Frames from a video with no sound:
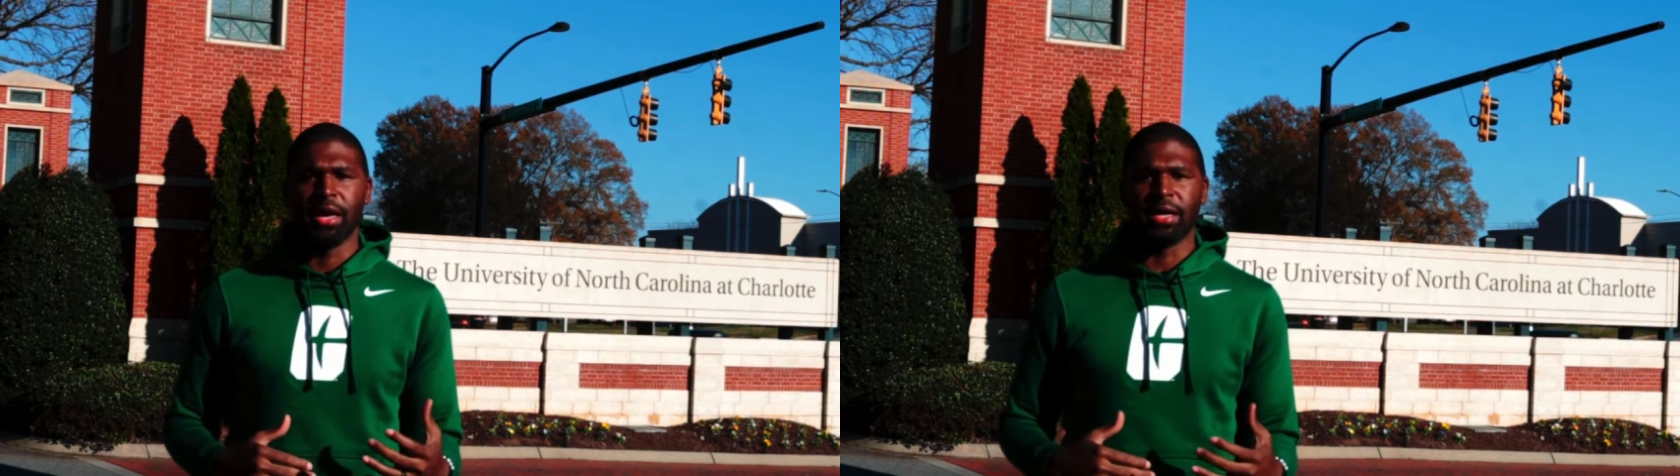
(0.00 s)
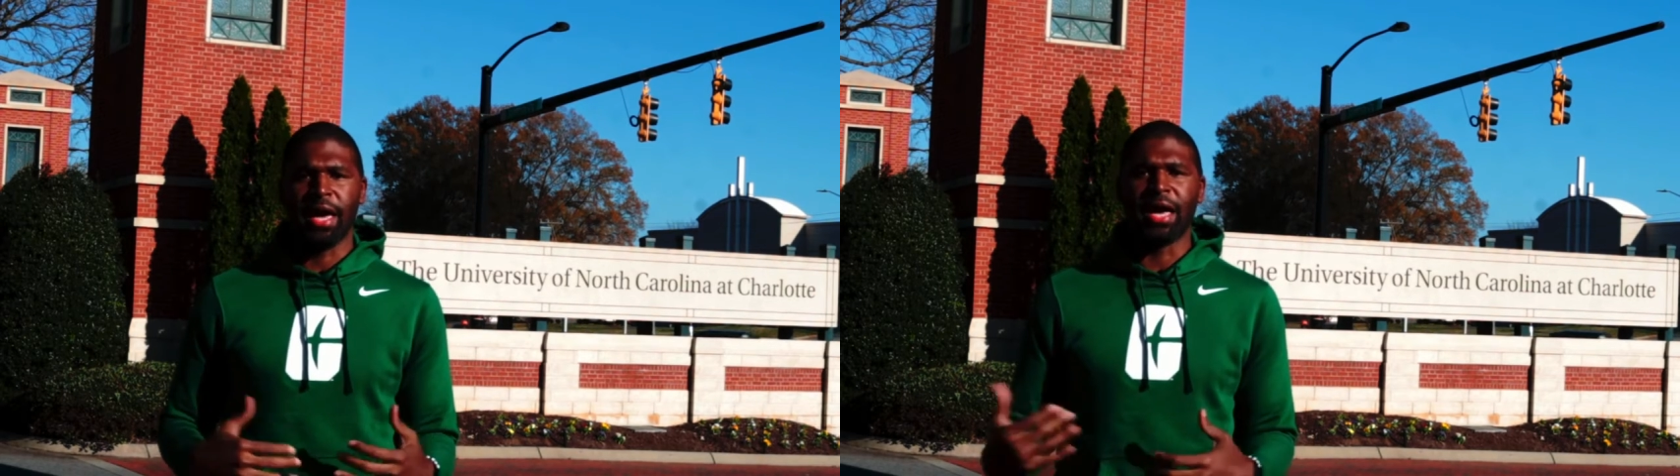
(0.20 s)

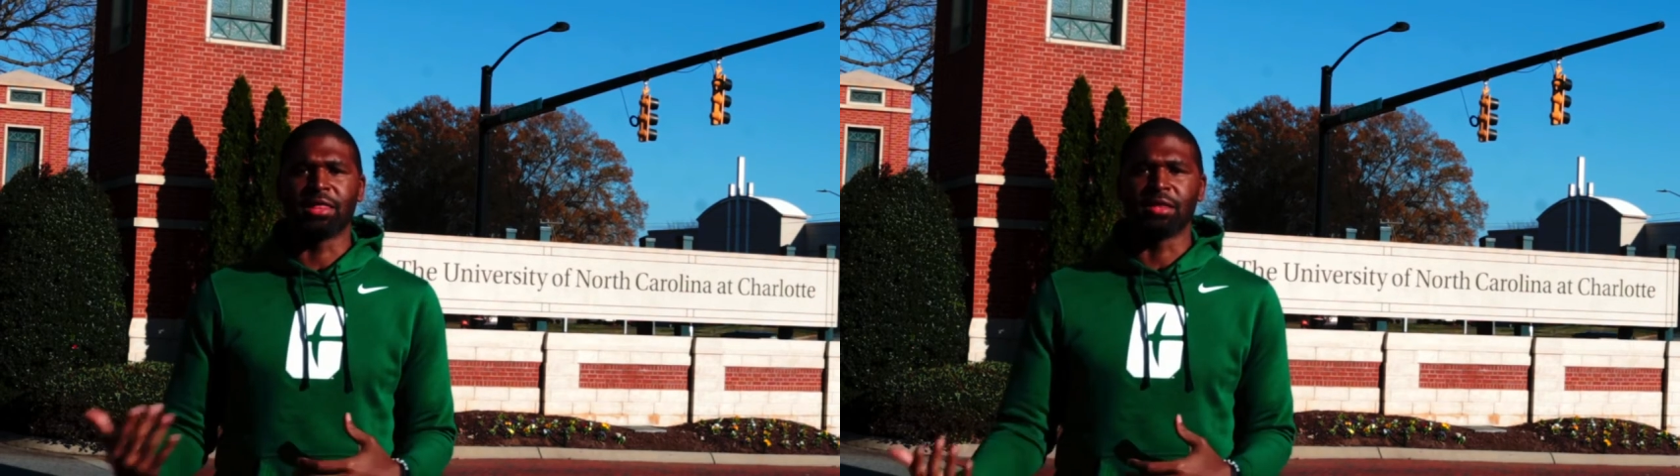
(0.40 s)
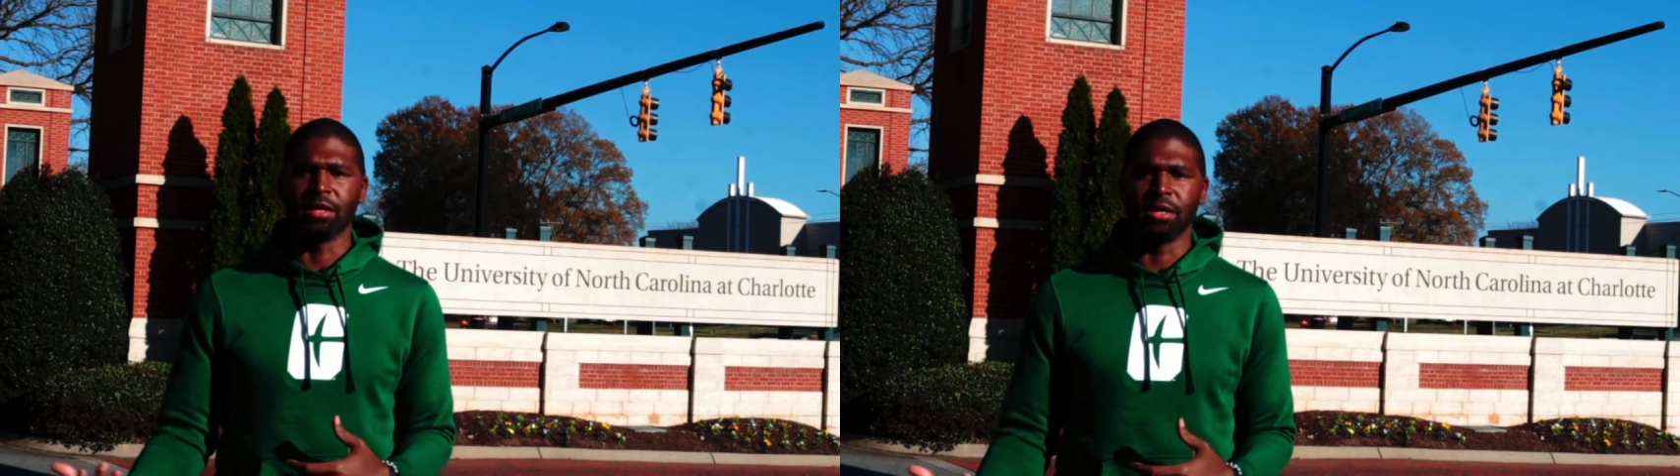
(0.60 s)
and an
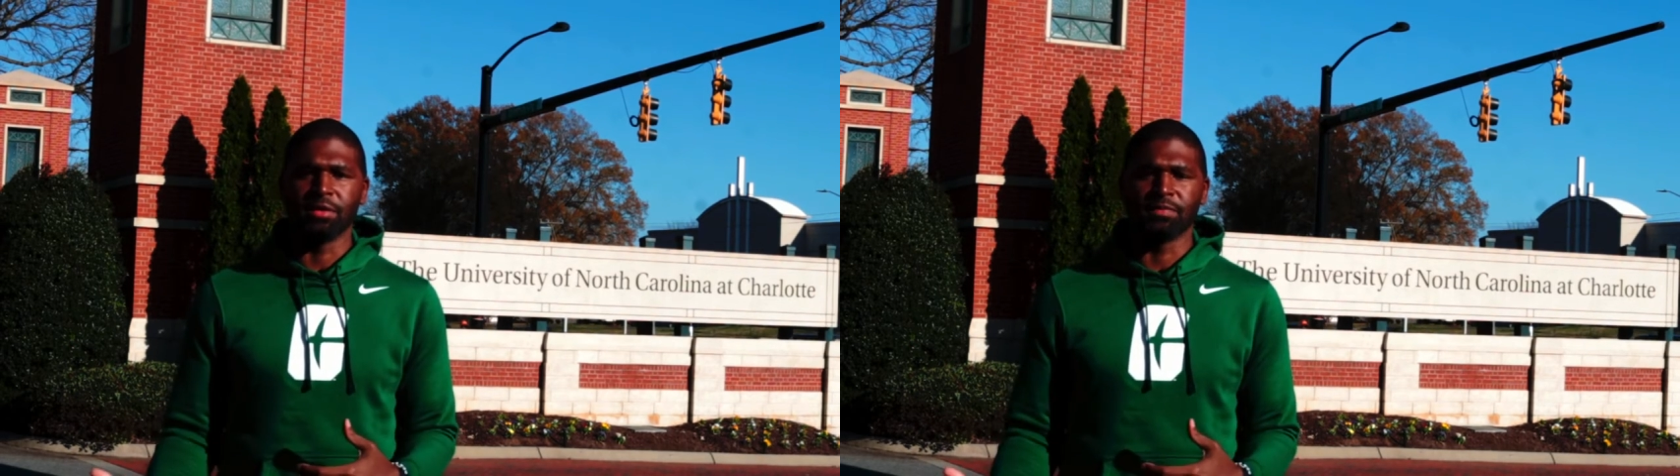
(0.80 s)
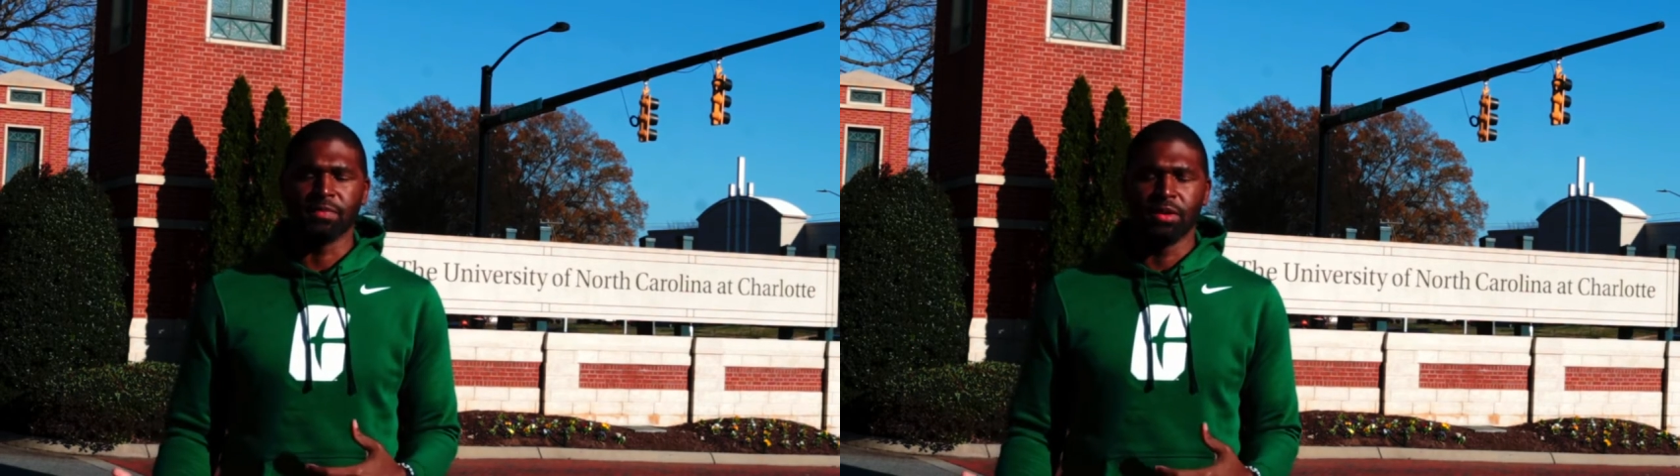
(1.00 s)

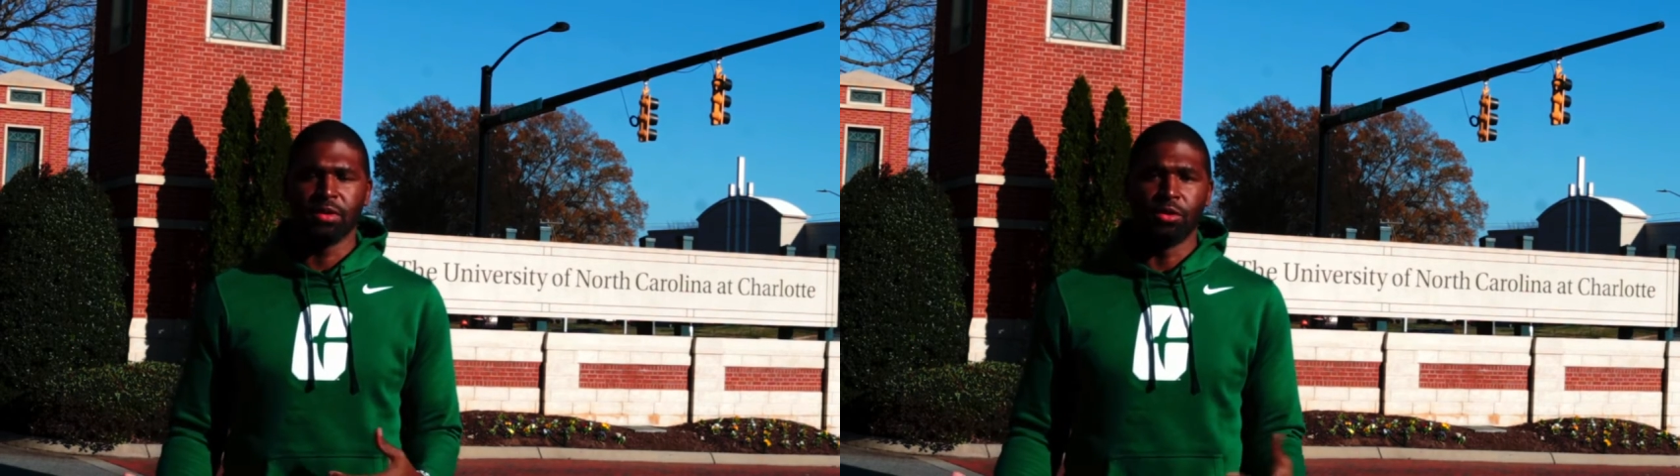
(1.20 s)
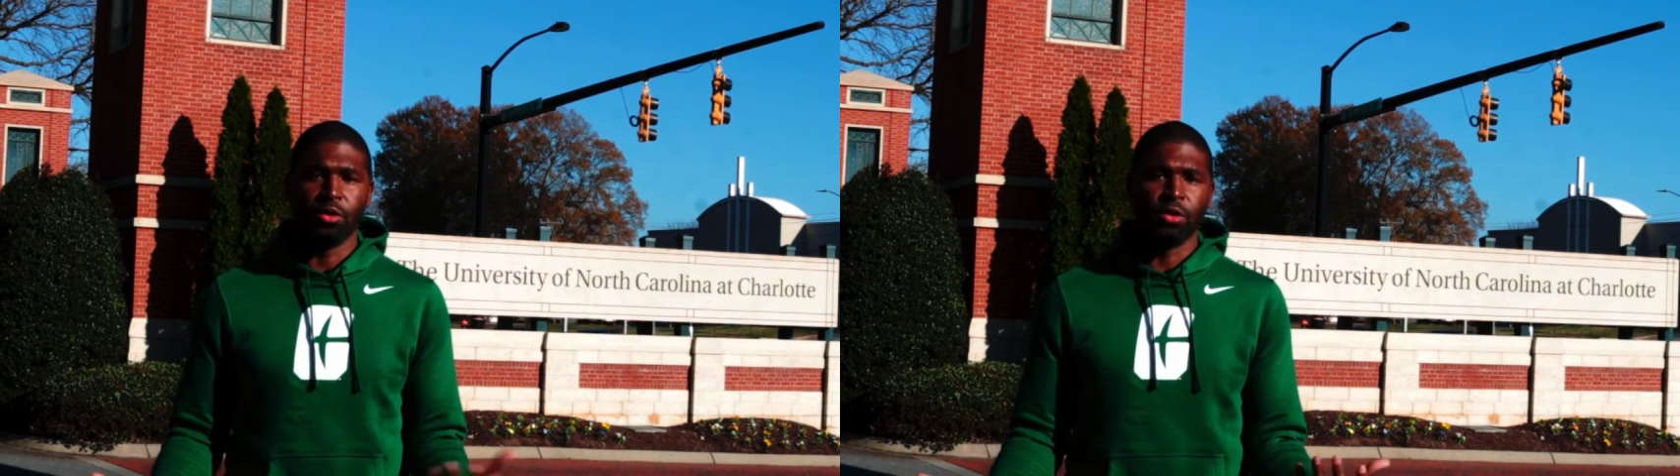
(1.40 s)
athlete
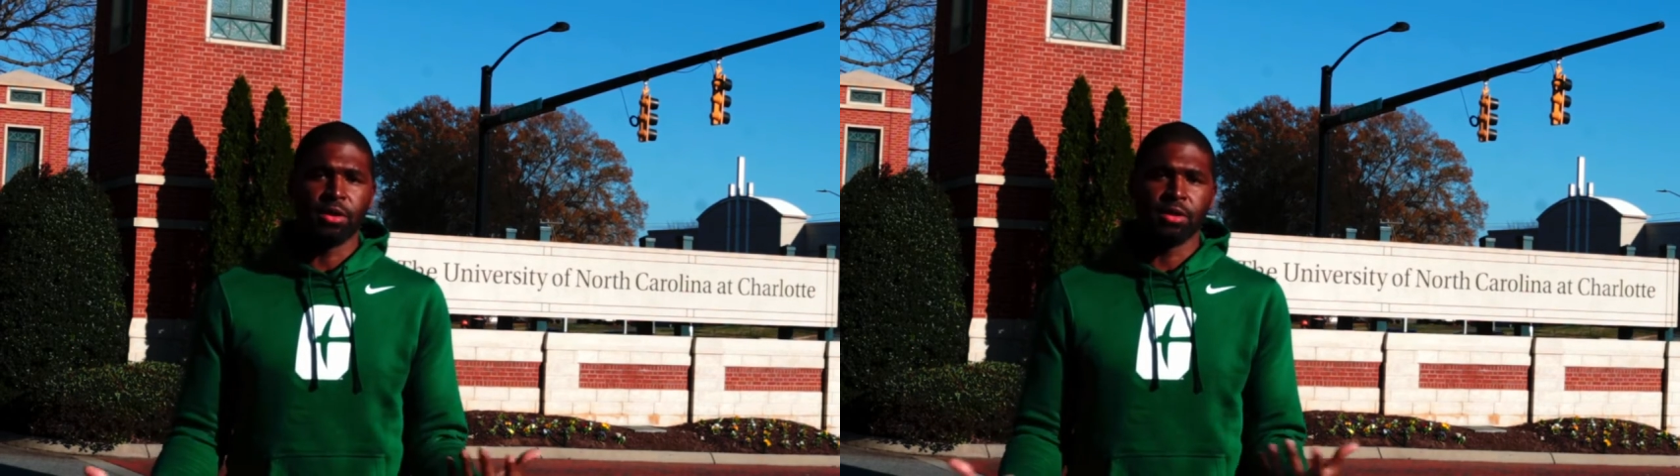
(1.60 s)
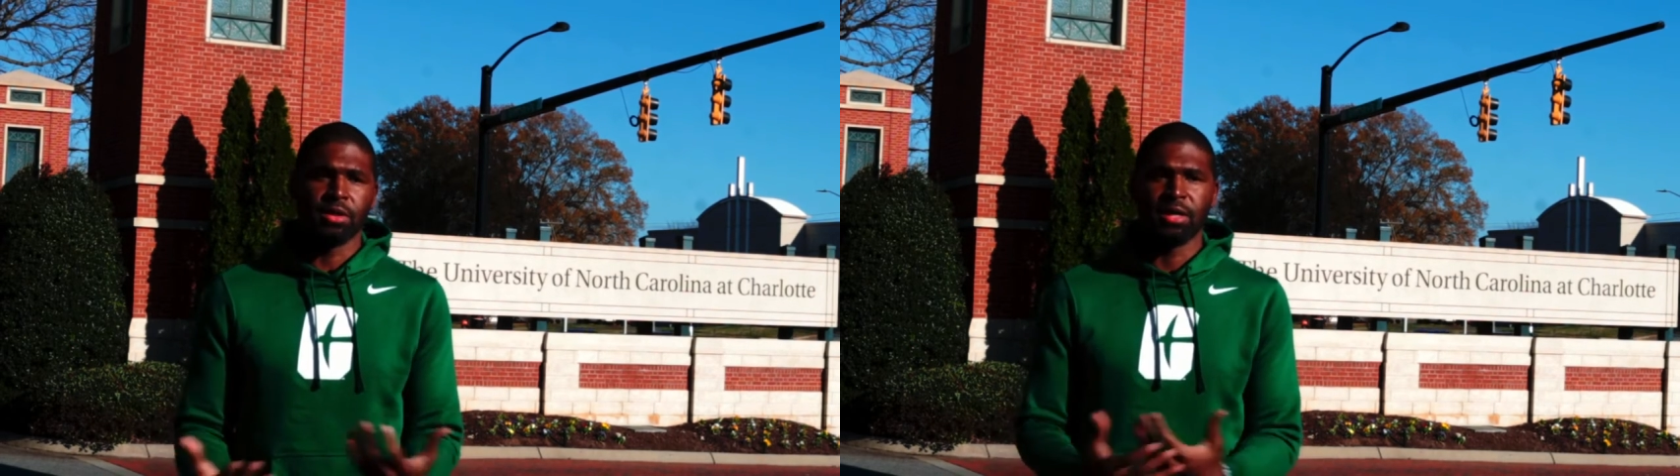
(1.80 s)

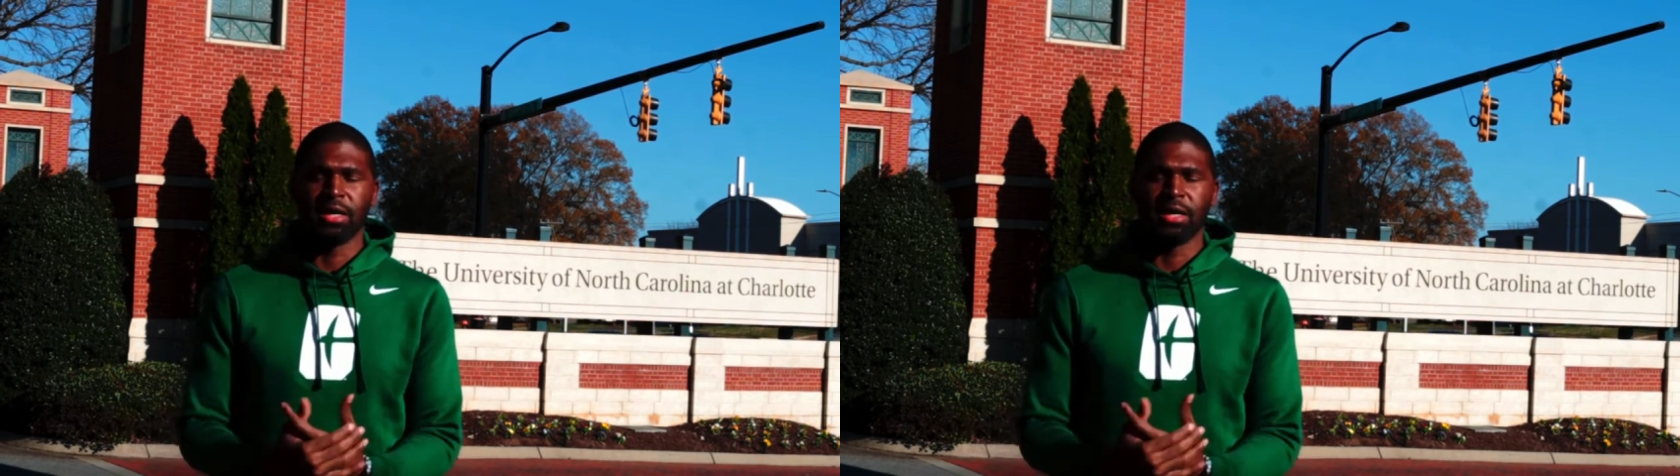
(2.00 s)
during